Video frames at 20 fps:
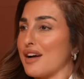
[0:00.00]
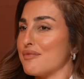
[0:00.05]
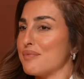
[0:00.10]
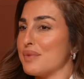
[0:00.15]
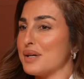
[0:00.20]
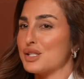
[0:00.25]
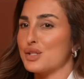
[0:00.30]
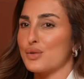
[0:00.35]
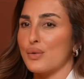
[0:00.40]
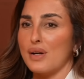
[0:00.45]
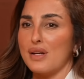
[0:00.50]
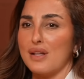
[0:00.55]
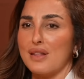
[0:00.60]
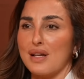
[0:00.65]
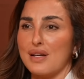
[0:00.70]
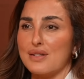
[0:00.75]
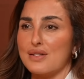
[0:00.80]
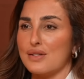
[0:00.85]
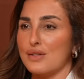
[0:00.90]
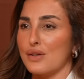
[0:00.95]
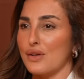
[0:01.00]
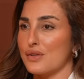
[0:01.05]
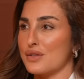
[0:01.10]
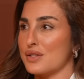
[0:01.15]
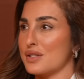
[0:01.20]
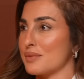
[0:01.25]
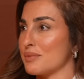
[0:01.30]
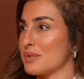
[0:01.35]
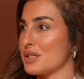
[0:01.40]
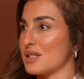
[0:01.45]
I've paid
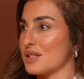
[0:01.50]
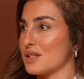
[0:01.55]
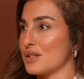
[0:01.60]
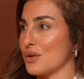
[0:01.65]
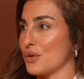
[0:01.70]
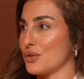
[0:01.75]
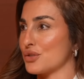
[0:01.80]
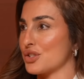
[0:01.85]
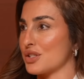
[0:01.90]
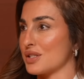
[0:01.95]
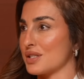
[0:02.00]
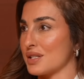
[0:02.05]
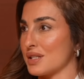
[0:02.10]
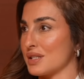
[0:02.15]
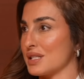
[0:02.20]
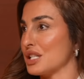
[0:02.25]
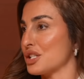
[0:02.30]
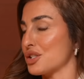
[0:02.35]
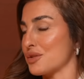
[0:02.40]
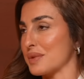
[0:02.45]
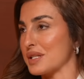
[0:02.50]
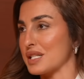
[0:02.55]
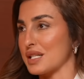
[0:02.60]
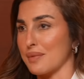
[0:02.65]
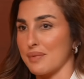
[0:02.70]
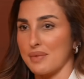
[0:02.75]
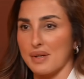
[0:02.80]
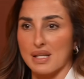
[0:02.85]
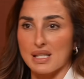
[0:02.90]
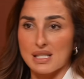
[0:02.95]
$20,000 to business coaches to teach me
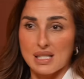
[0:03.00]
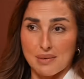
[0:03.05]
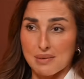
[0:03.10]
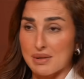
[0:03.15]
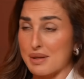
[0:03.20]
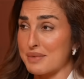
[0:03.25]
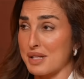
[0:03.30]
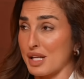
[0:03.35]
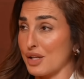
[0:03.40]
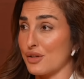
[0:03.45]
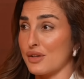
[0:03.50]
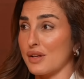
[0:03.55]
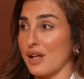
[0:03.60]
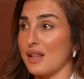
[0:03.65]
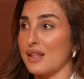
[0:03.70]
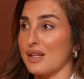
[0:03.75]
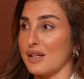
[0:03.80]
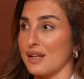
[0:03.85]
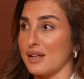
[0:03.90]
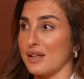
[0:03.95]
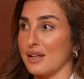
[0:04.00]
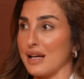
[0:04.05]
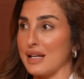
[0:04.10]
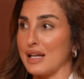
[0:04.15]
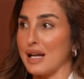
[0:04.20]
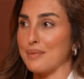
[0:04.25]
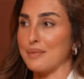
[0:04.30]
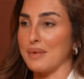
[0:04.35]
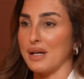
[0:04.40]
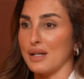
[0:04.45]
something, and sometimes I learn nothing.
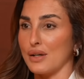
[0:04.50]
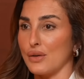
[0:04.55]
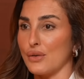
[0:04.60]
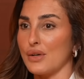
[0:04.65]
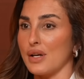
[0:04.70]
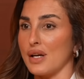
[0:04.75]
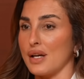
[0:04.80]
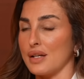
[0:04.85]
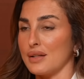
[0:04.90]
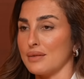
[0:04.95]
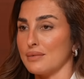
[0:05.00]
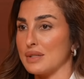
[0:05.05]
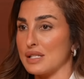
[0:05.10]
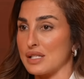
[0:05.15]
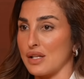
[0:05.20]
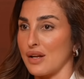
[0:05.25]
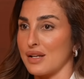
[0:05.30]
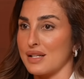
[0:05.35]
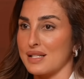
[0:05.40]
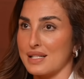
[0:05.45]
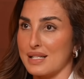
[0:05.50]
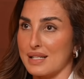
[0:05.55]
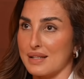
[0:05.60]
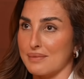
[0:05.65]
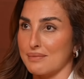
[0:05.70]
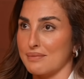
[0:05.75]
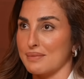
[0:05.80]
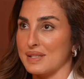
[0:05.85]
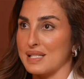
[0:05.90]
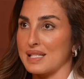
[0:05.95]
And I'm like, okay, it's not a
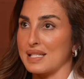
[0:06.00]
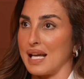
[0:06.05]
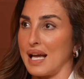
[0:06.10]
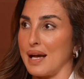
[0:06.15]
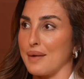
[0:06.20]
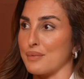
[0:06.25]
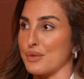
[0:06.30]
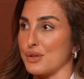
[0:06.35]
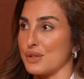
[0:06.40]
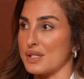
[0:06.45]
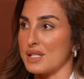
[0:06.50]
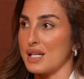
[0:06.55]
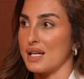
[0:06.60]
scam per